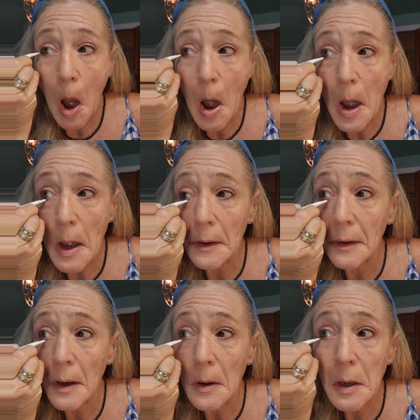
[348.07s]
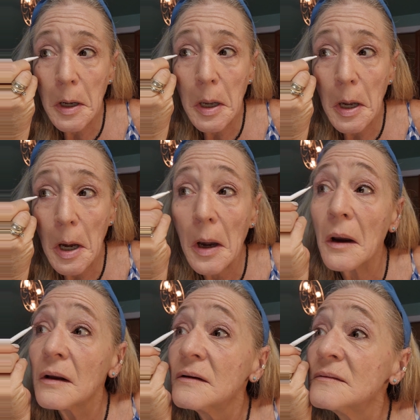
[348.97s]
Right down in
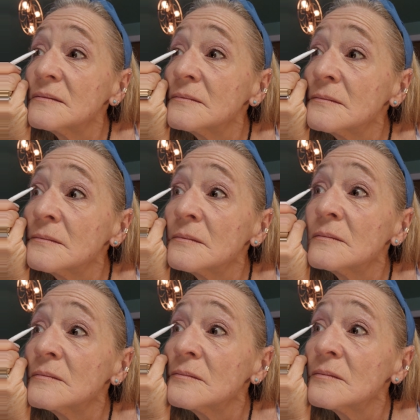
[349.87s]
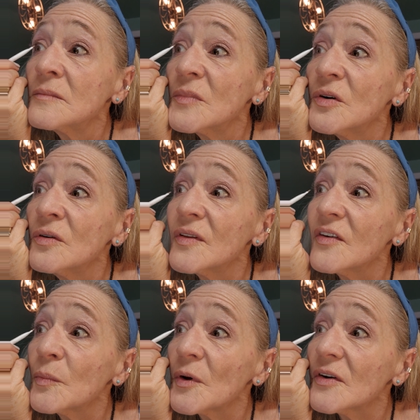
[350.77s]
here. Ooh,
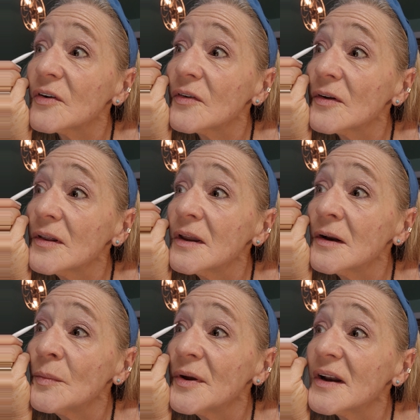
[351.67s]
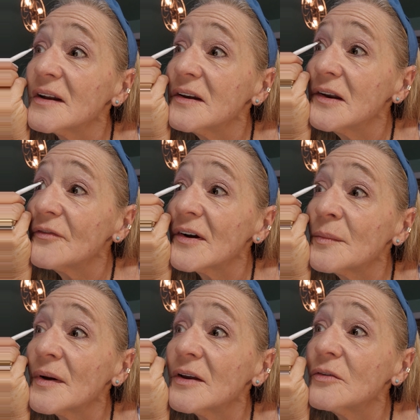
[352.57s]
this brush is a little bit, I need to
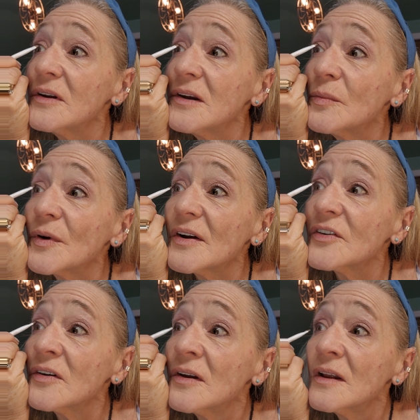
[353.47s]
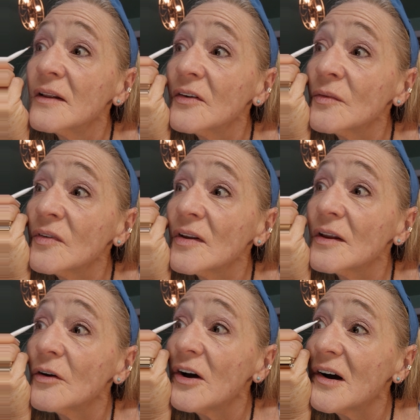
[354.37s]
find my Younique brush. This one's a
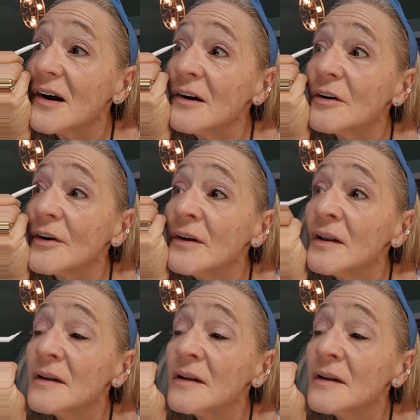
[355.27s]
little hard.